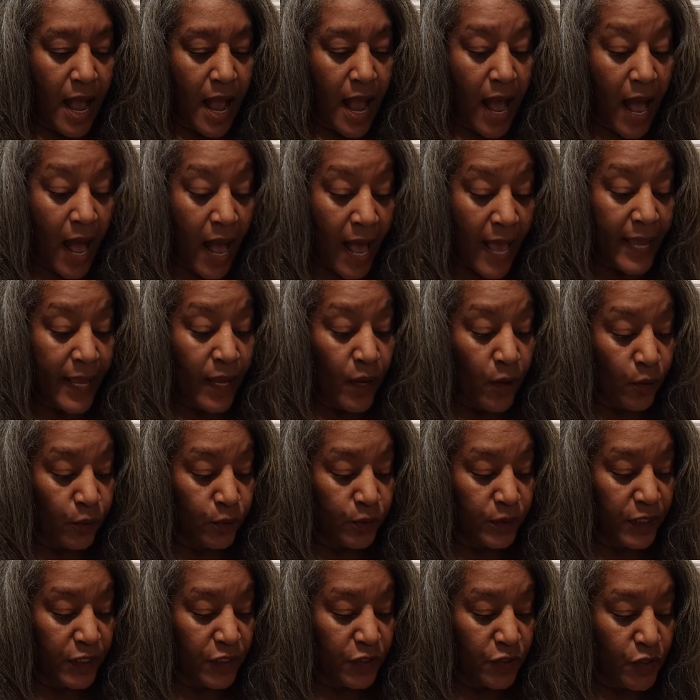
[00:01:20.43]
I
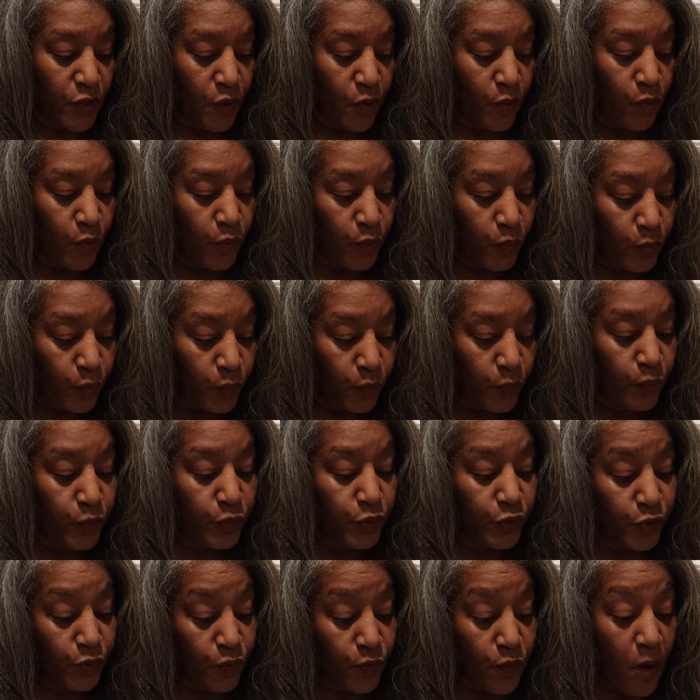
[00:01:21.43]
only know who
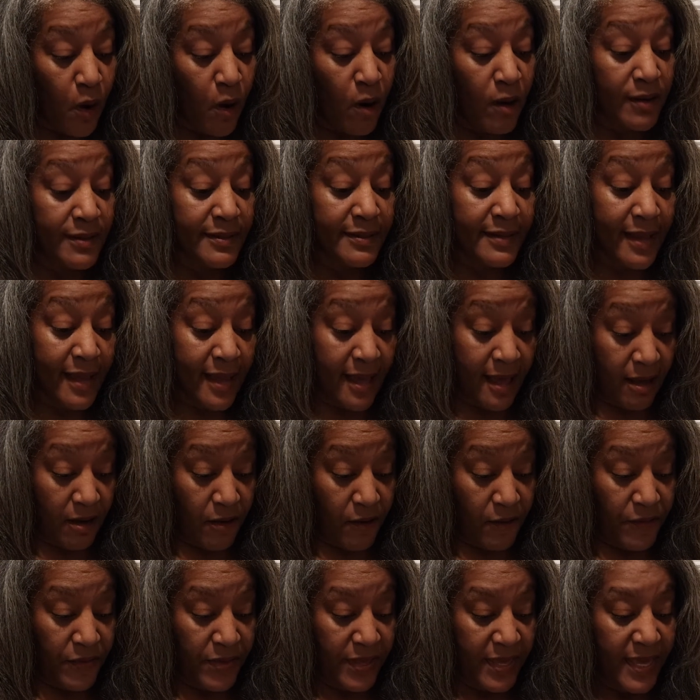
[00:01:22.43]
you are now,